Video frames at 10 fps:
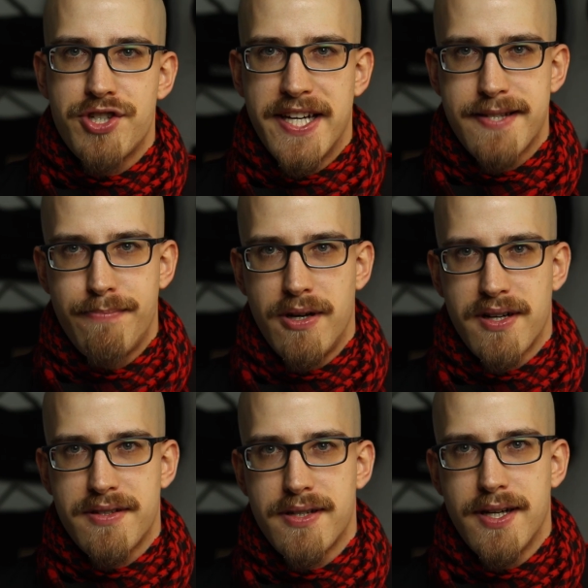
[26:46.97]
chest
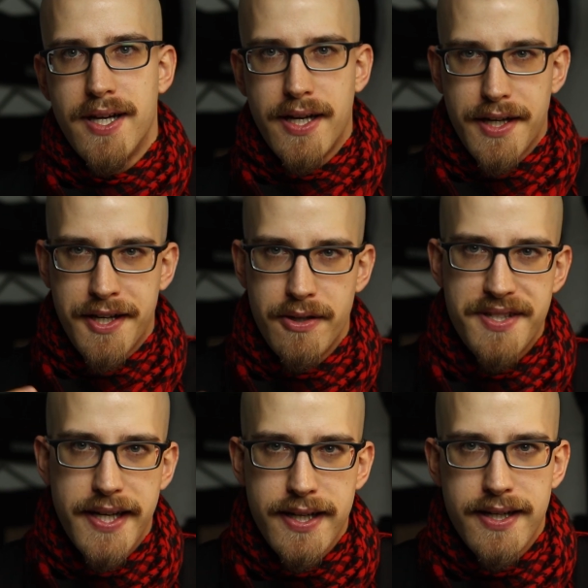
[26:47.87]
pocket,
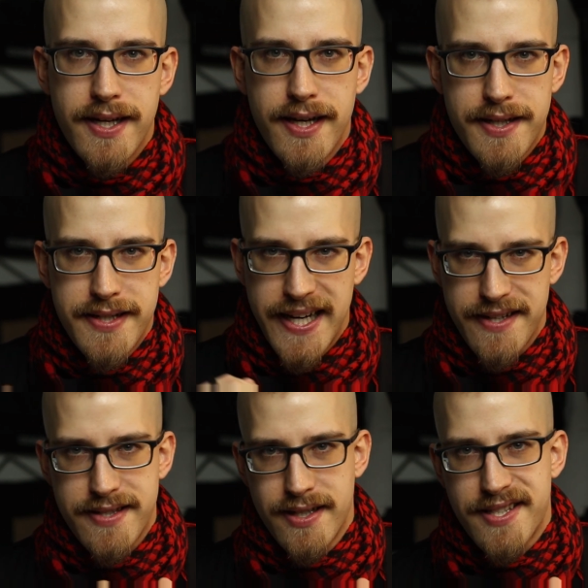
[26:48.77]
using
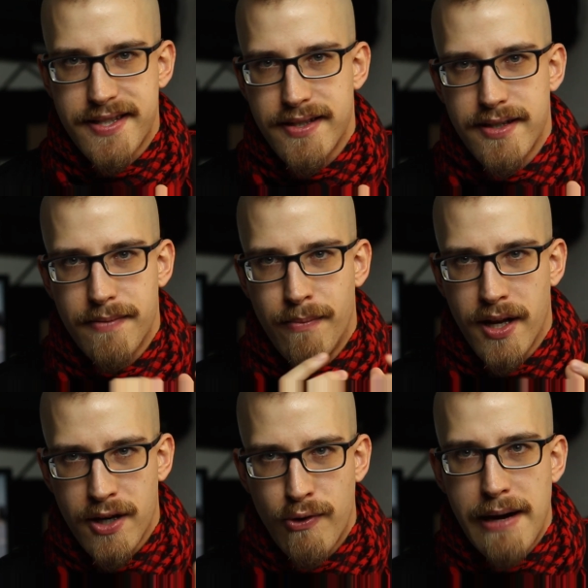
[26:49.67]
Tec-Sys
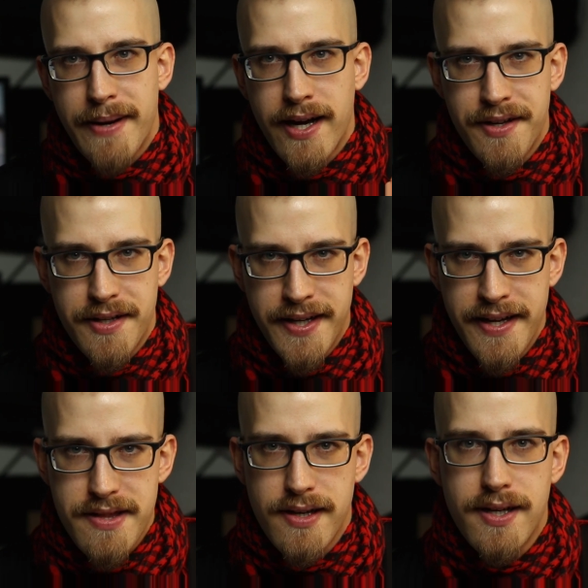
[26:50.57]
molle webbing
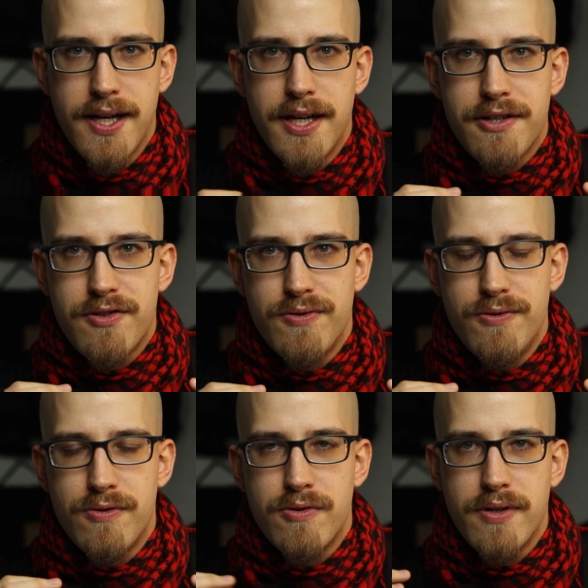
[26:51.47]
underneath
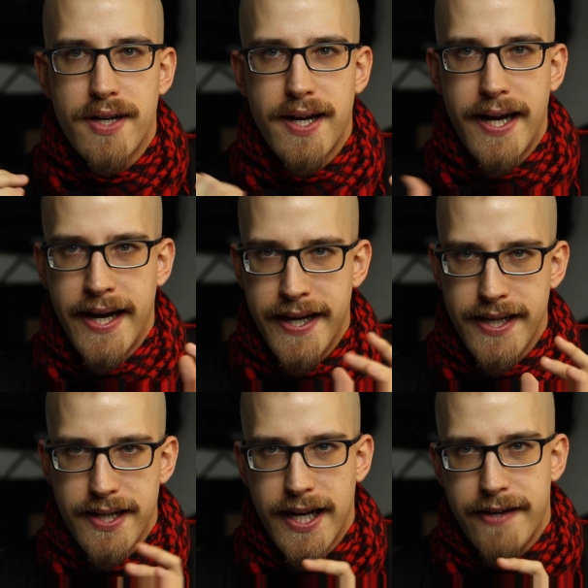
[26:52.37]
to
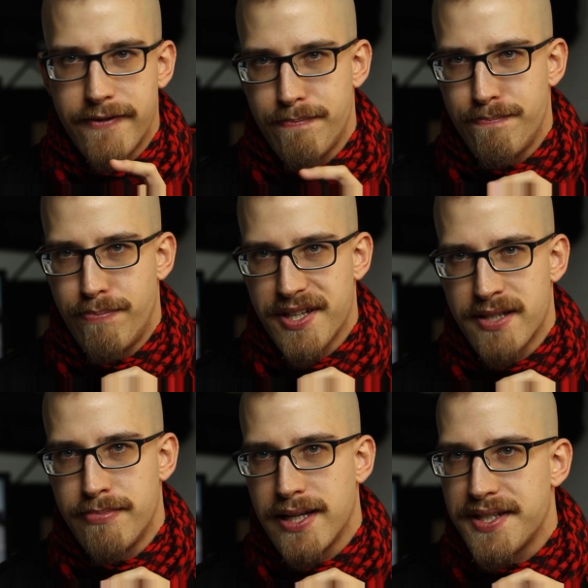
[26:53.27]
have a
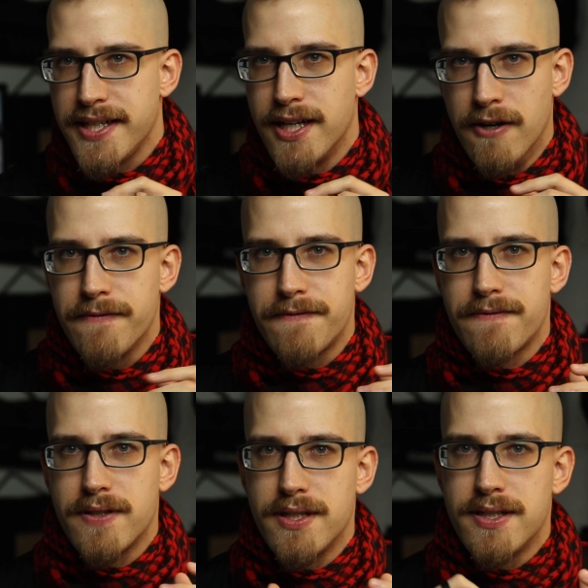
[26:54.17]
possibility
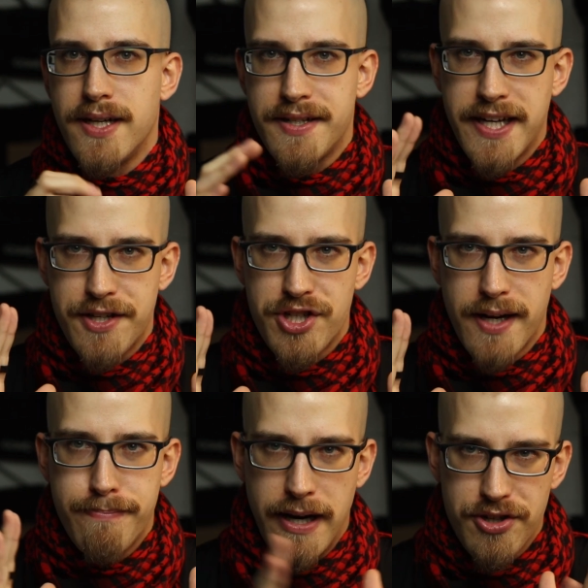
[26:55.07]
of
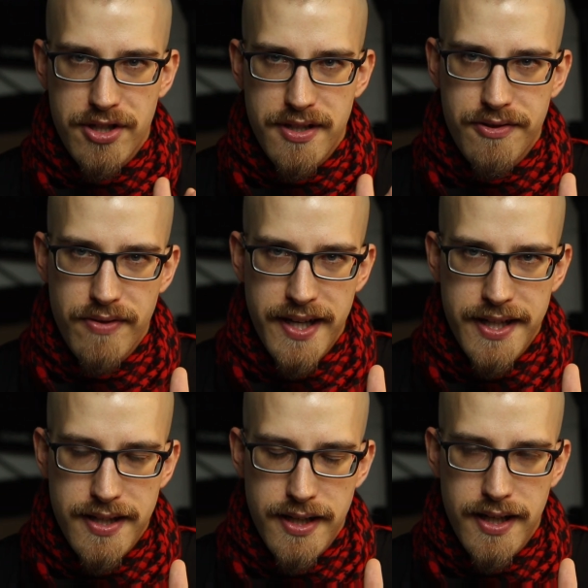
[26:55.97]
attaching pouches onto
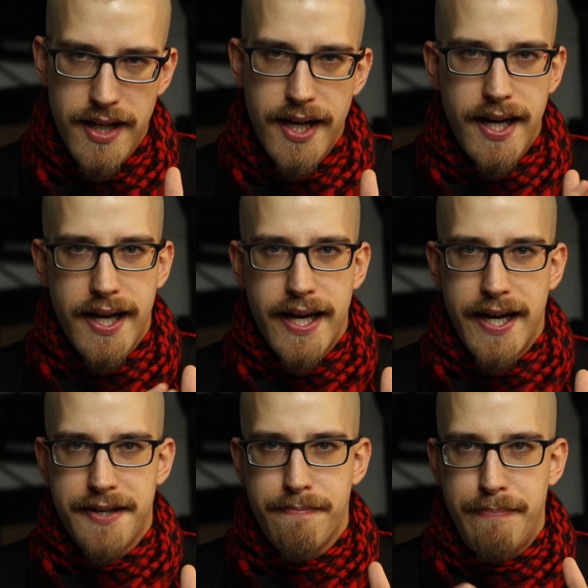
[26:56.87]
that,
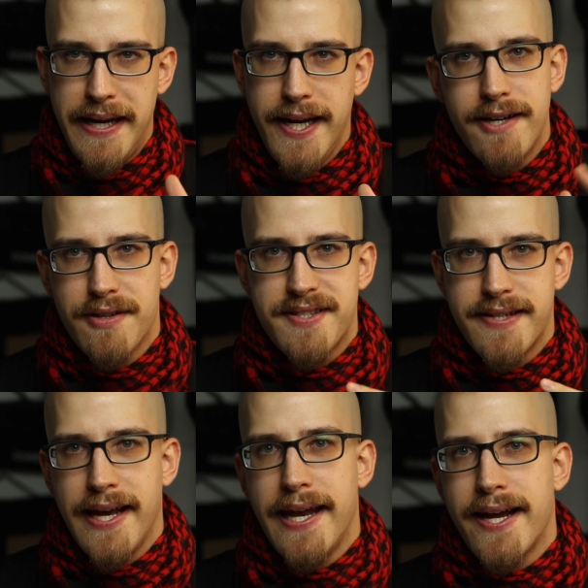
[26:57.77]
and B,
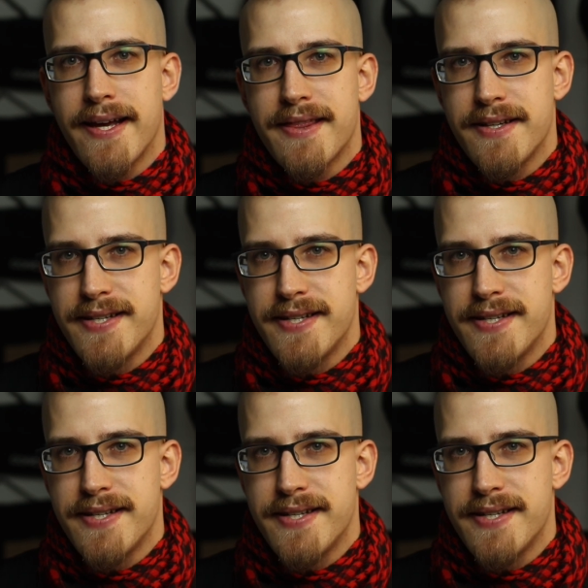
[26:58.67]
concealing the